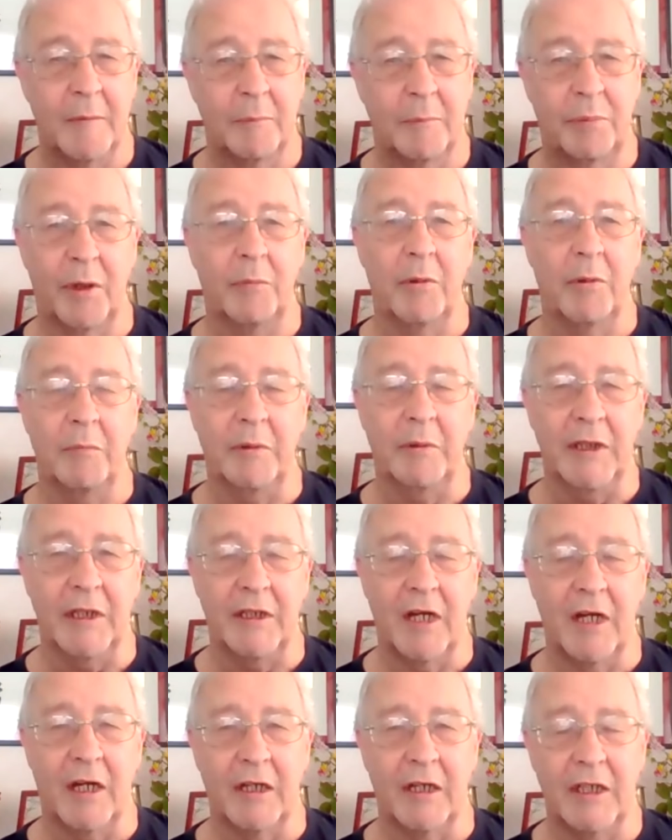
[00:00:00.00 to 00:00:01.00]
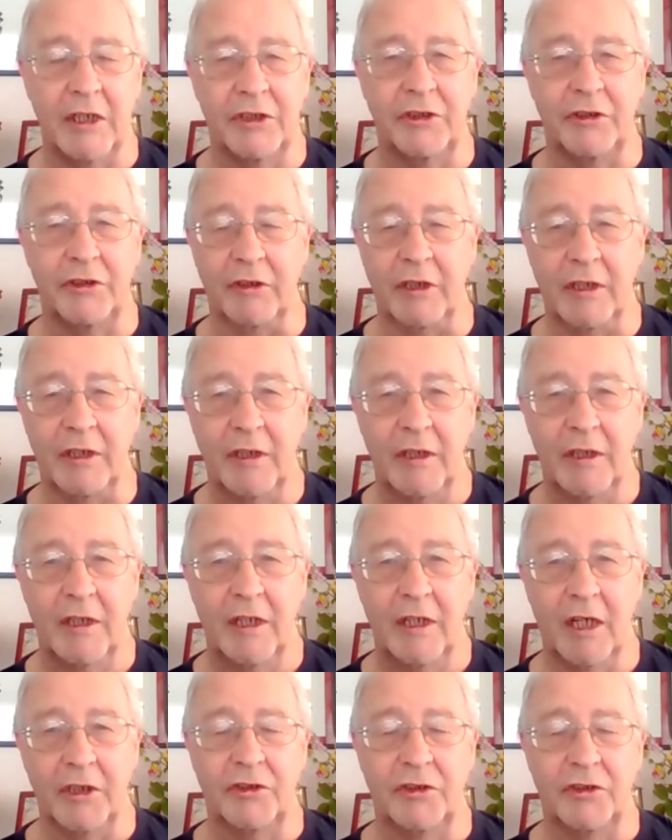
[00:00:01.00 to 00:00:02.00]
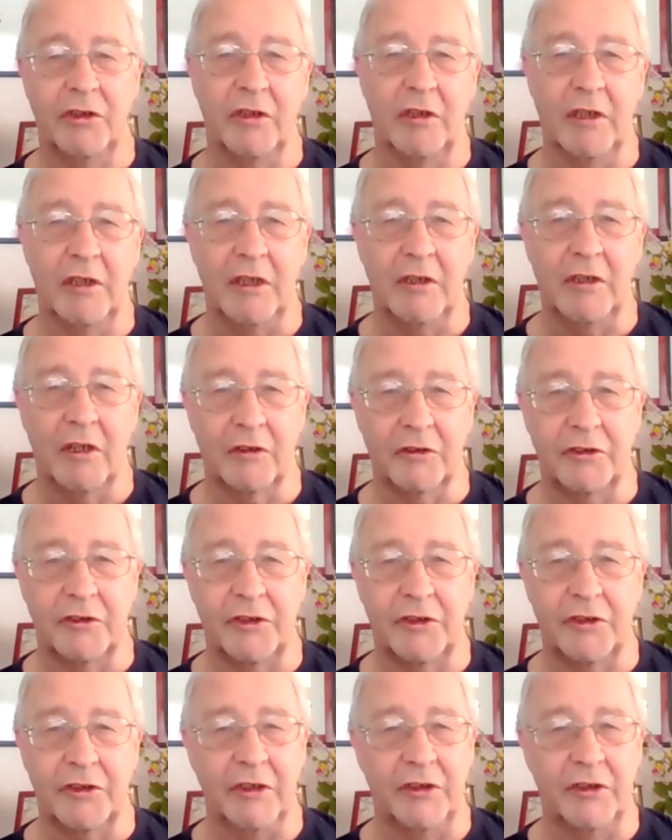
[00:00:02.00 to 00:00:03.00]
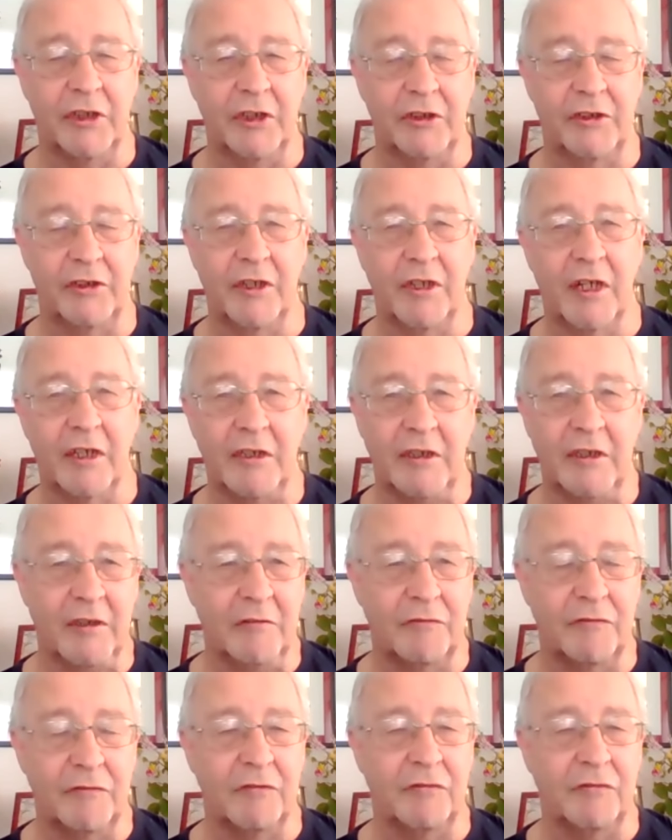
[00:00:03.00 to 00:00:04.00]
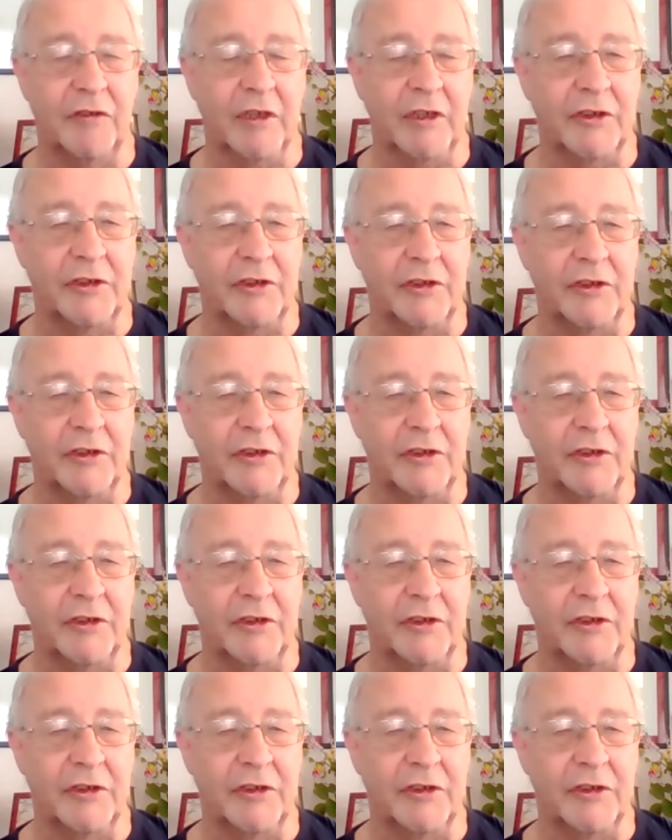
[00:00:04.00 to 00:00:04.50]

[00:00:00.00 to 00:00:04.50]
probably in our history, and certainly not seen since the 1950s